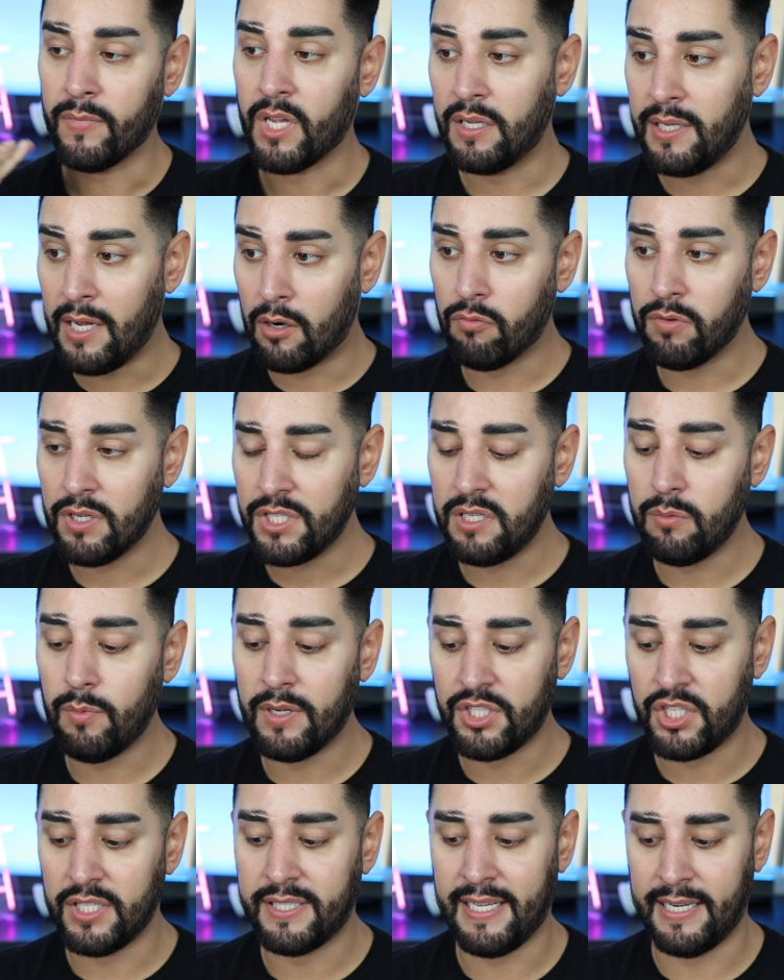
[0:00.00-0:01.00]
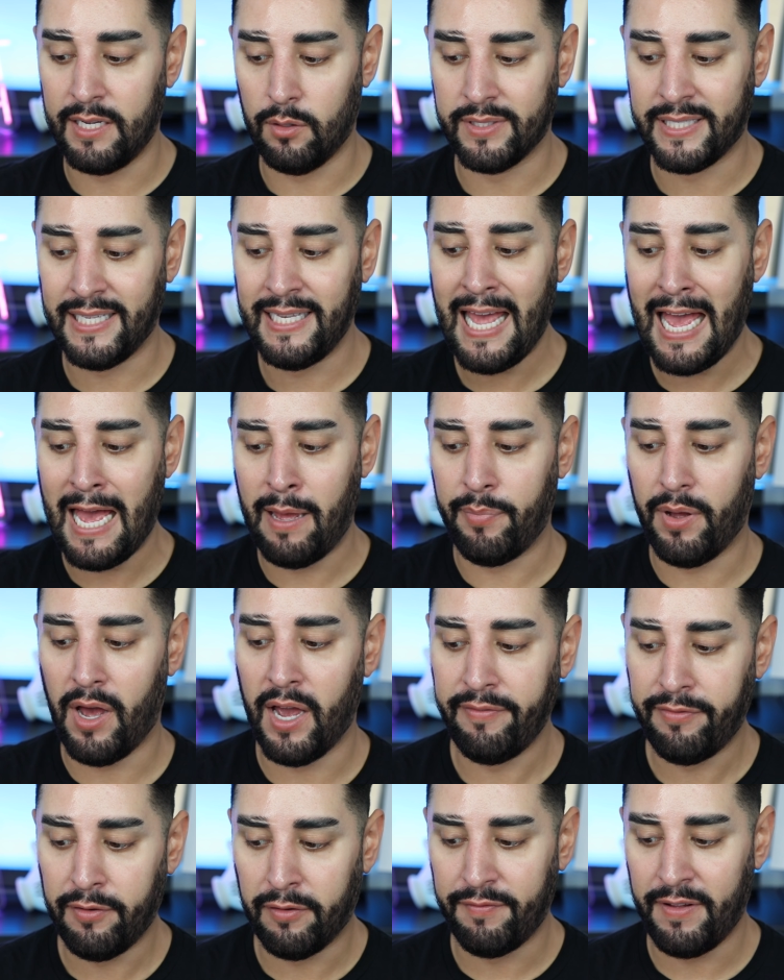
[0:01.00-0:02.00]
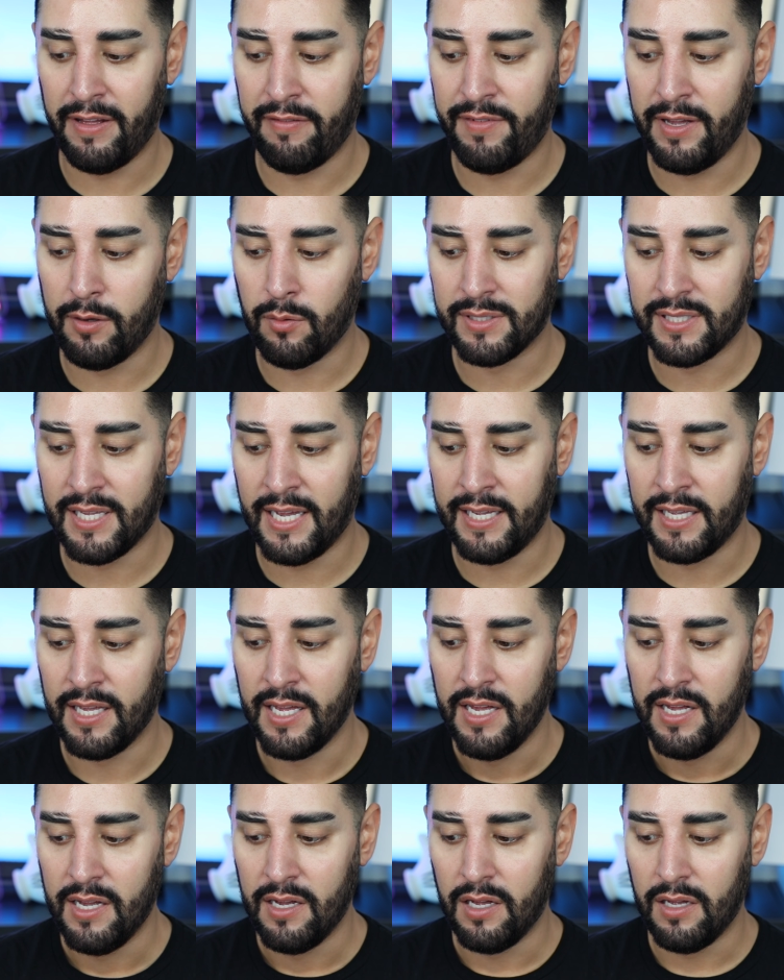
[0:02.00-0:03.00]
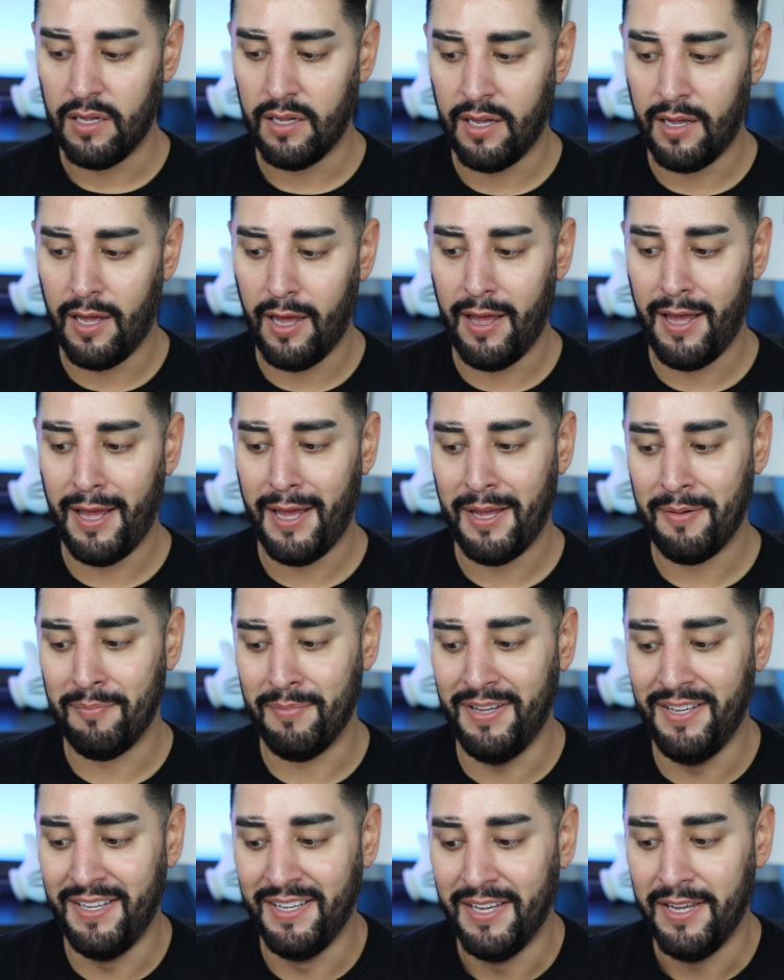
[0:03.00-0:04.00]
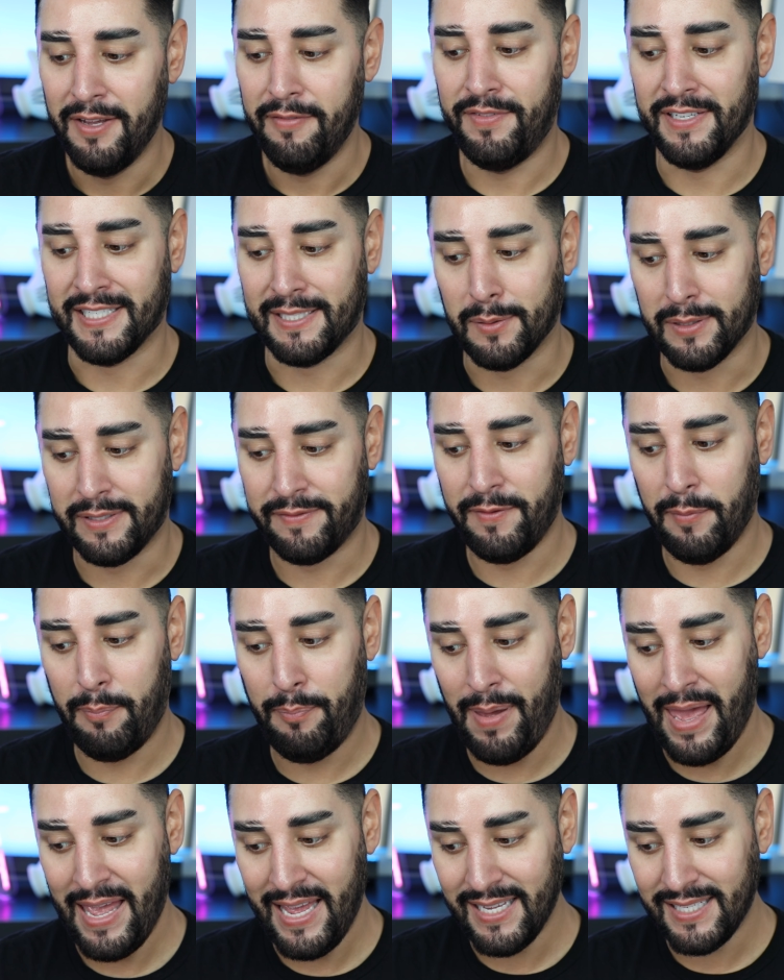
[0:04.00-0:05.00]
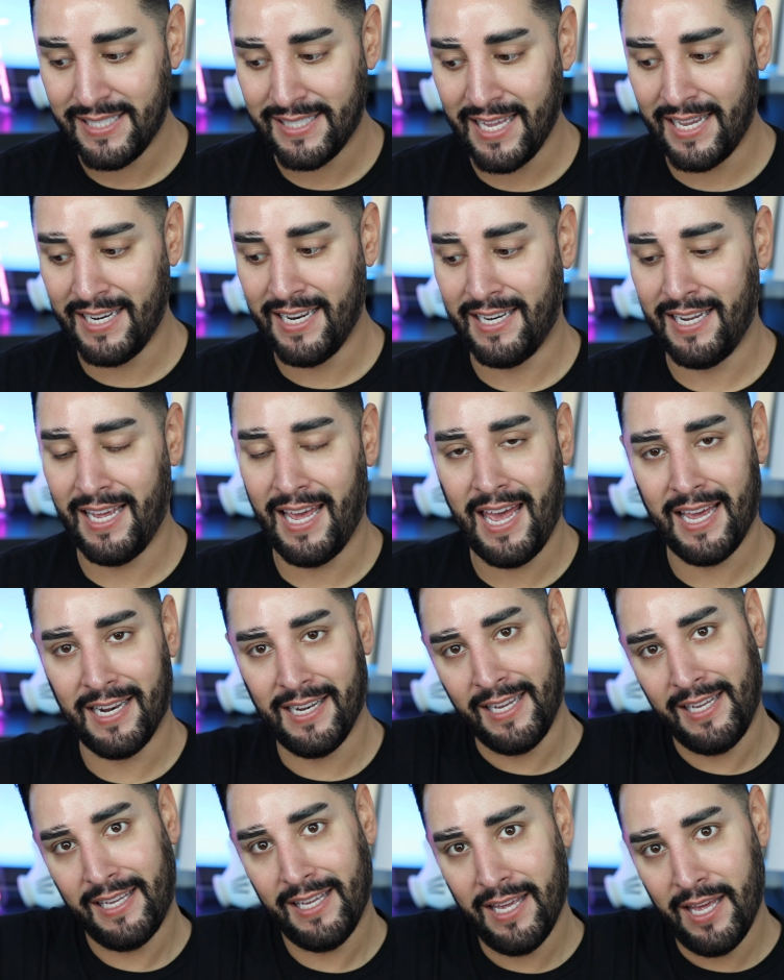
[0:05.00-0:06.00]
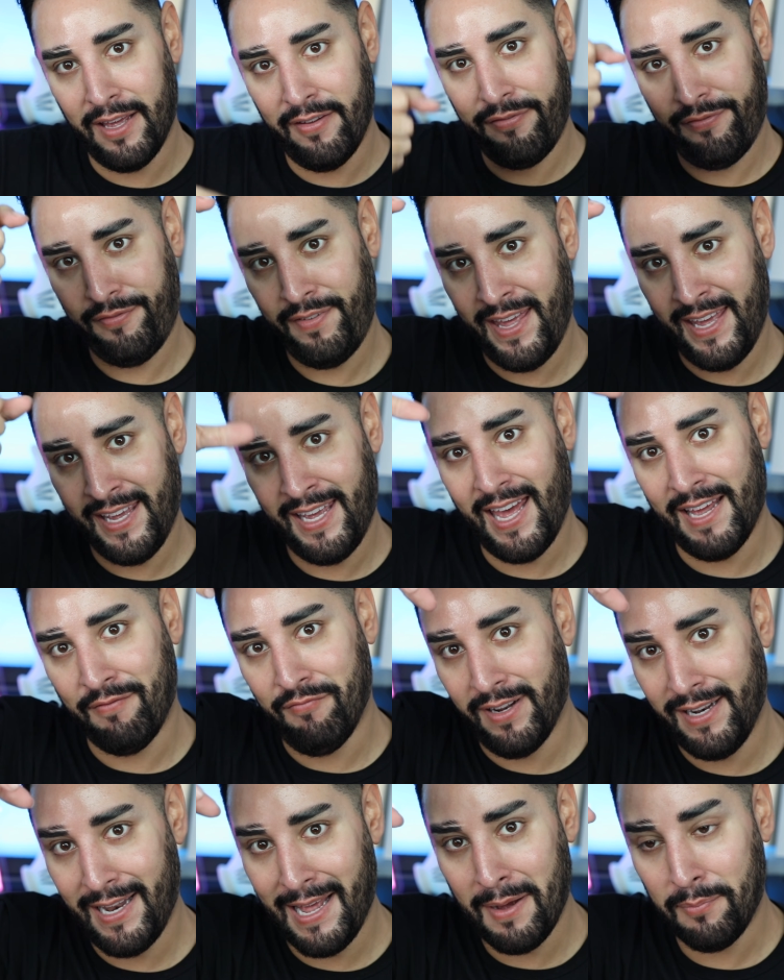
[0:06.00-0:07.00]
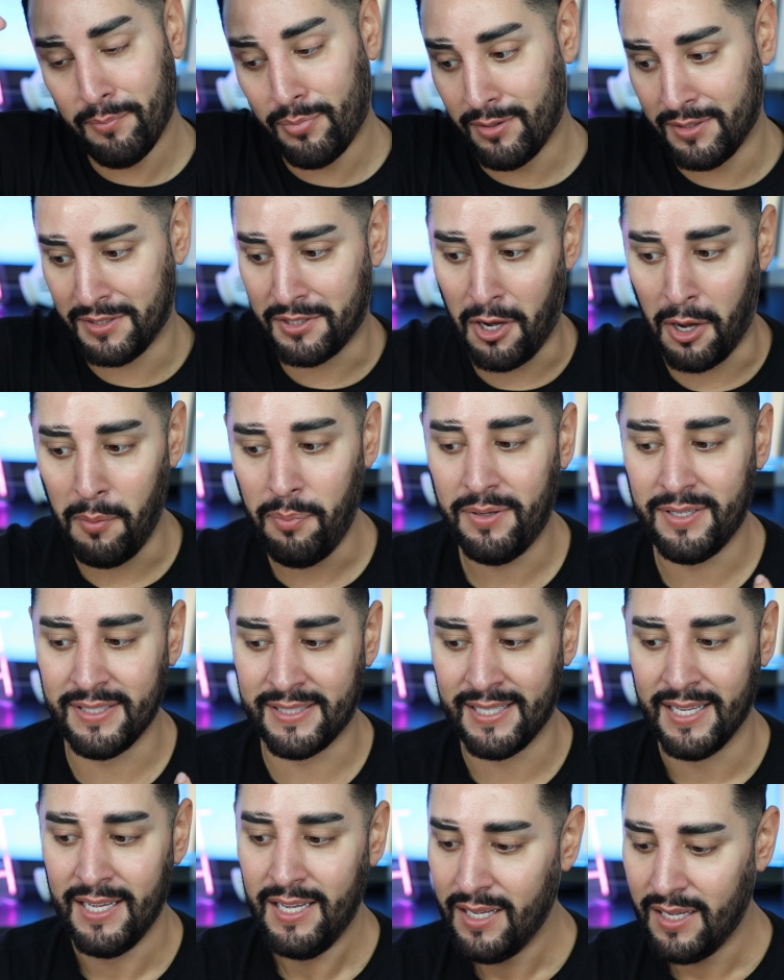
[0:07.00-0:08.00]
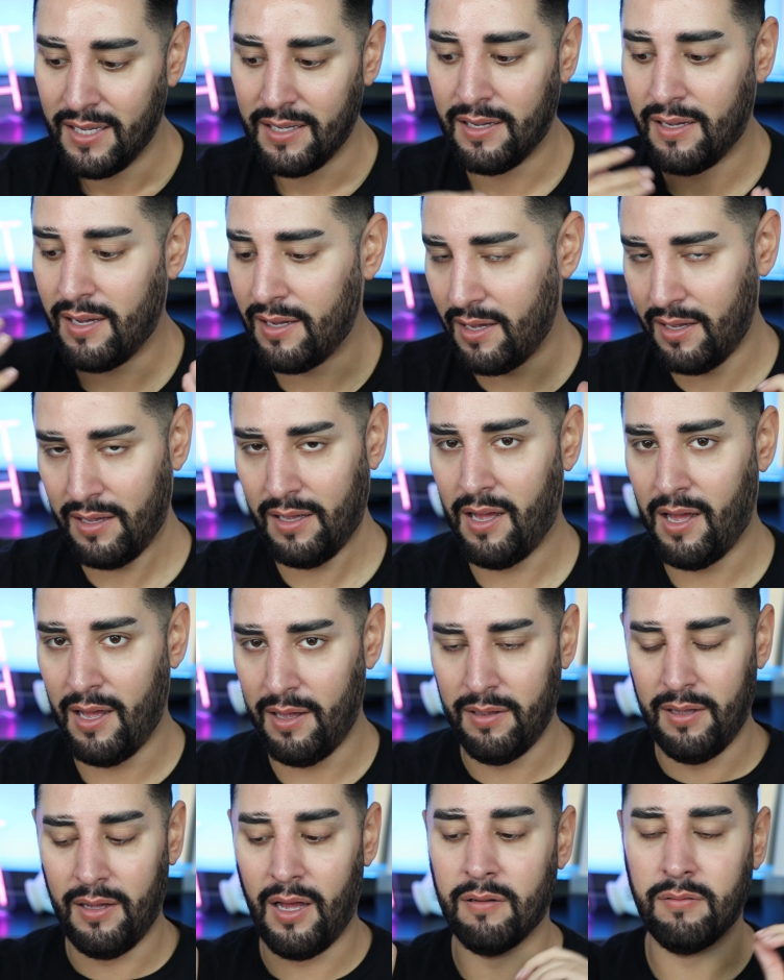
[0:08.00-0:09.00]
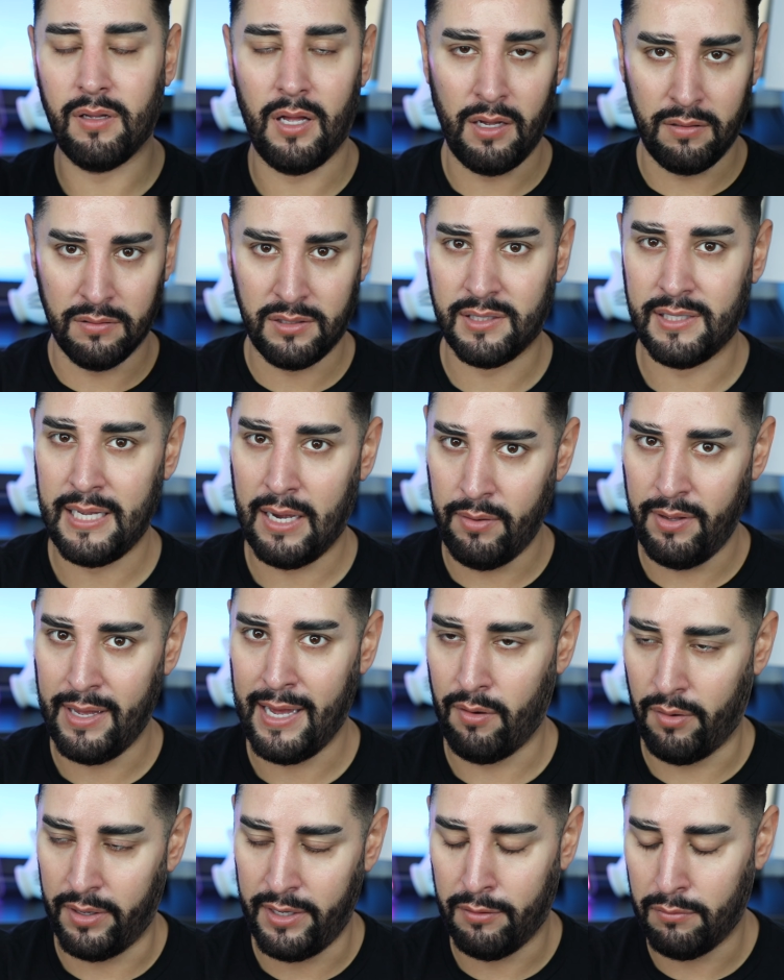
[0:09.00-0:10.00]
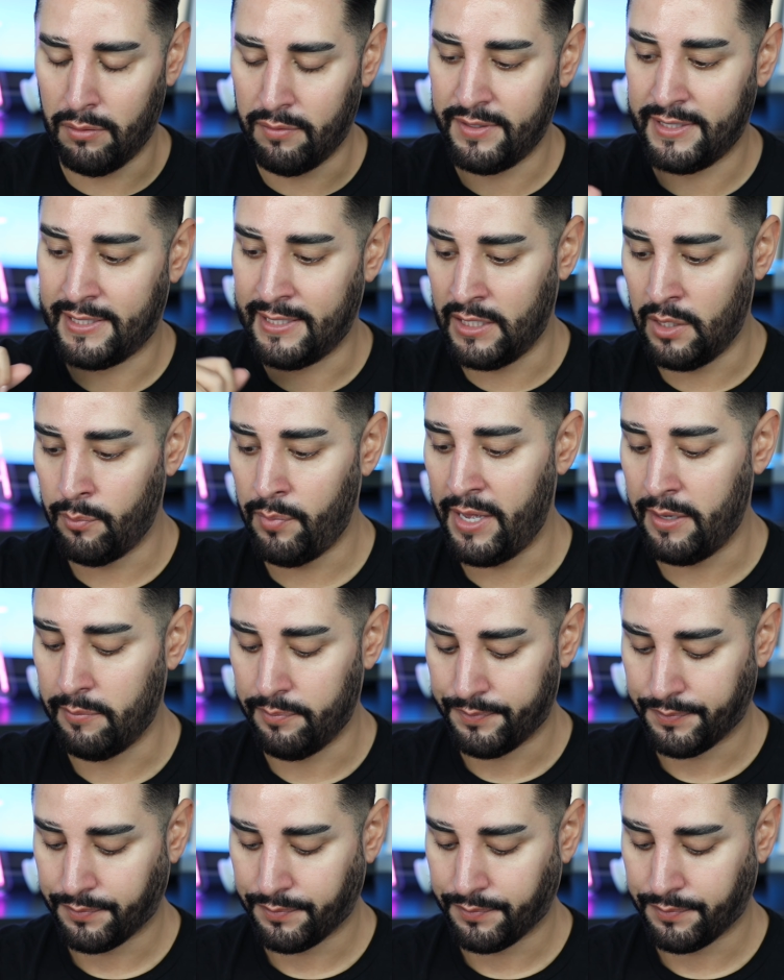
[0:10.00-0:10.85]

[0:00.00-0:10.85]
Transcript: Now, originally when she said it was a lamp, I thought that there was like, this was the base, and then it had like a thing and the lamp on top, because I'll tell you how I know all this in a bit,